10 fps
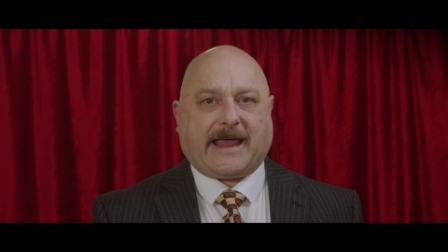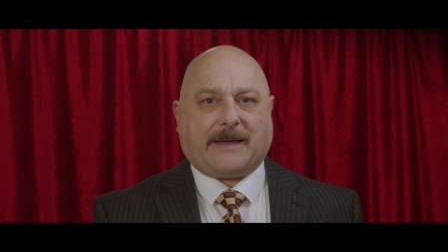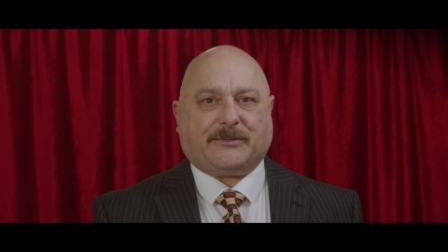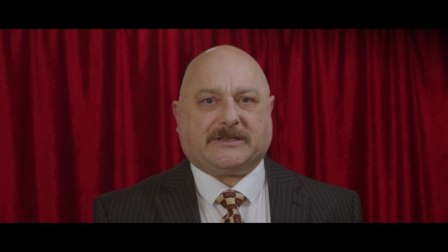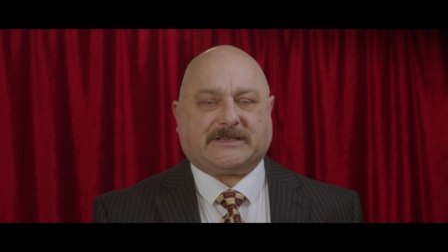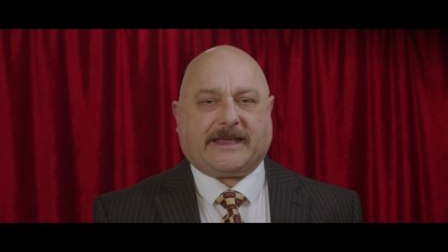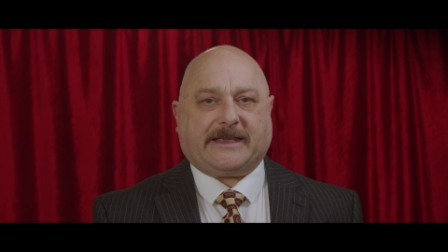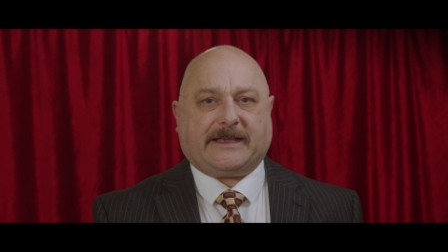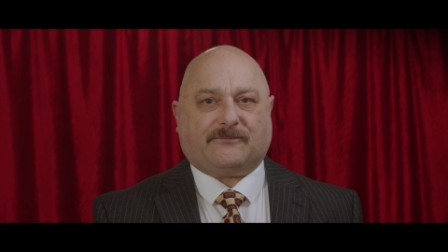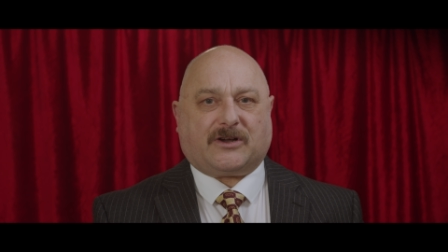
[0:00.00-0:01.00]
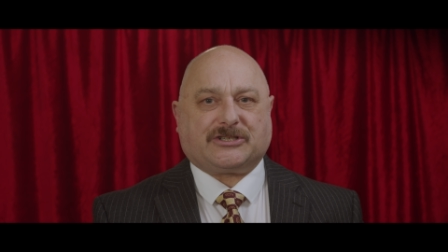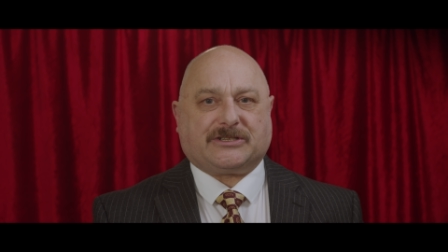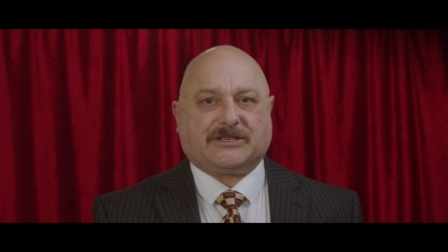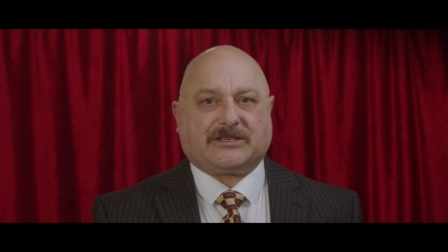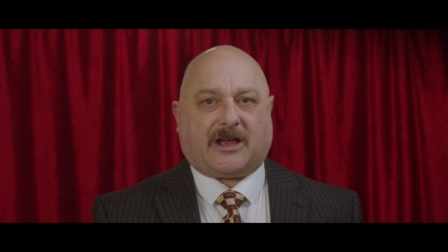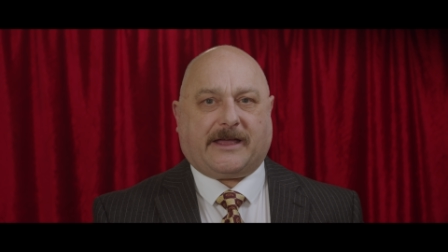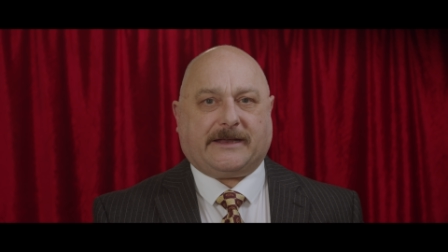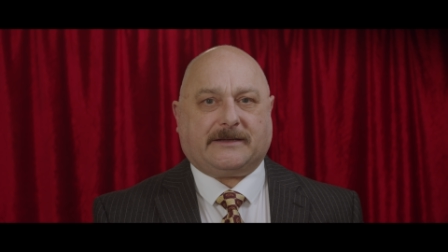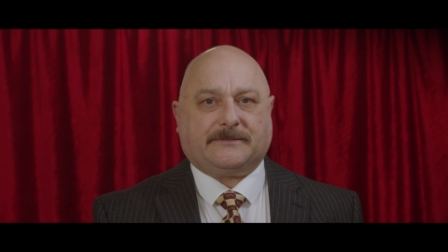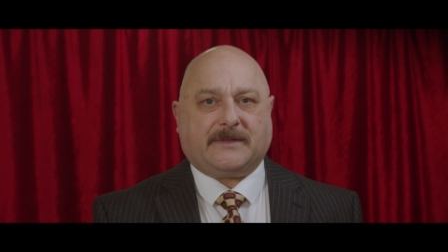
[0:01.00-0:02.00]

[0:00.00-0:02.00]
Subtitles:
Abbott taking Russia's side?